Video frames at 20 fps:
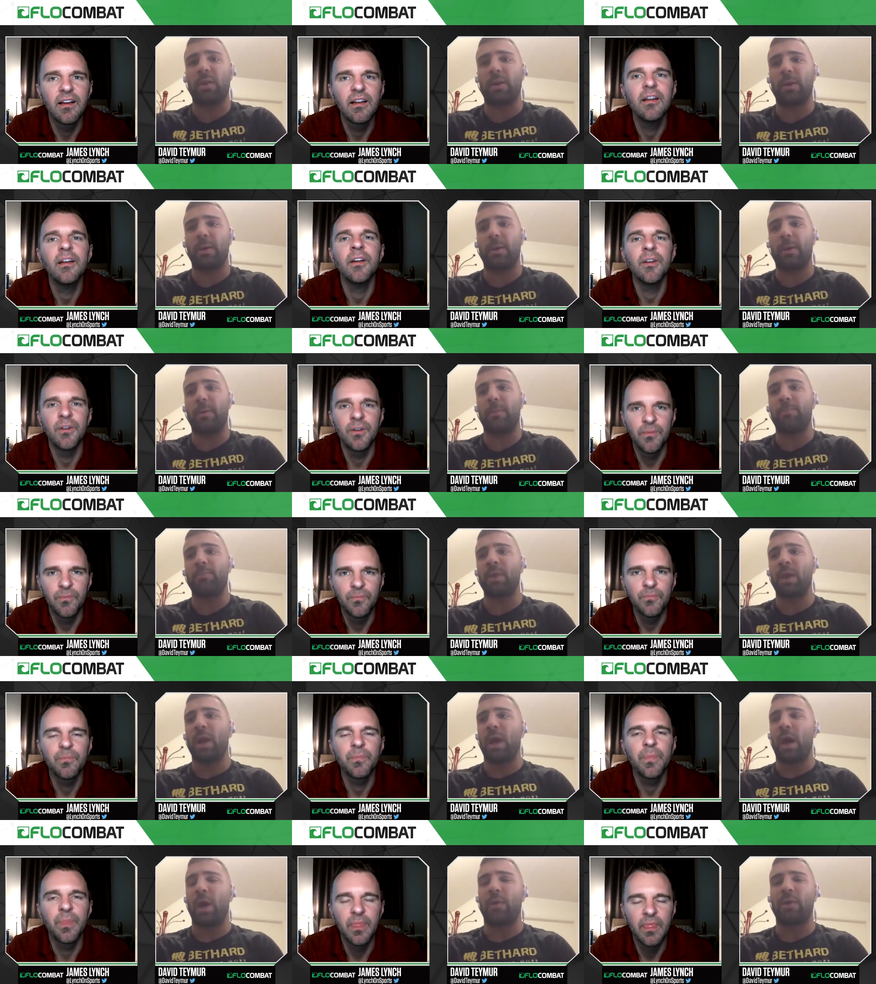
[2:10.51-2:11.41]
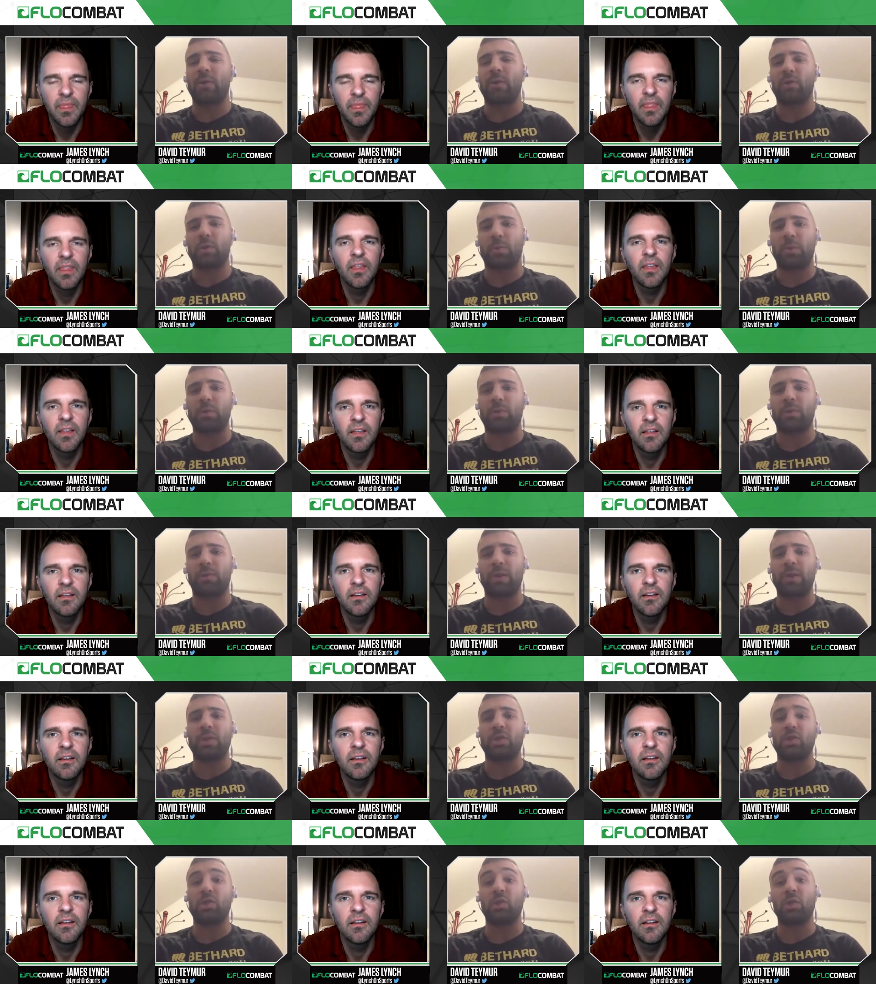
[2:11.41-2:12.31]
Speaker 1: I was supposed to
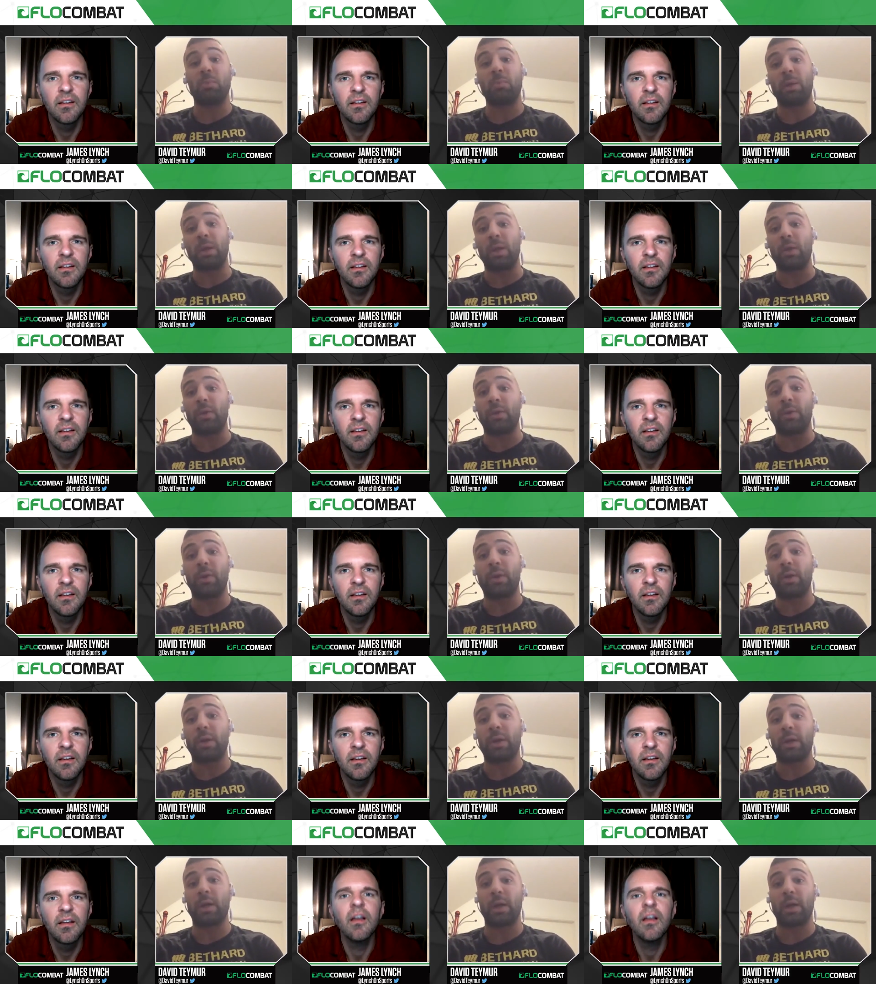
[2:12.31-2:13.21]
fight Jim Miller.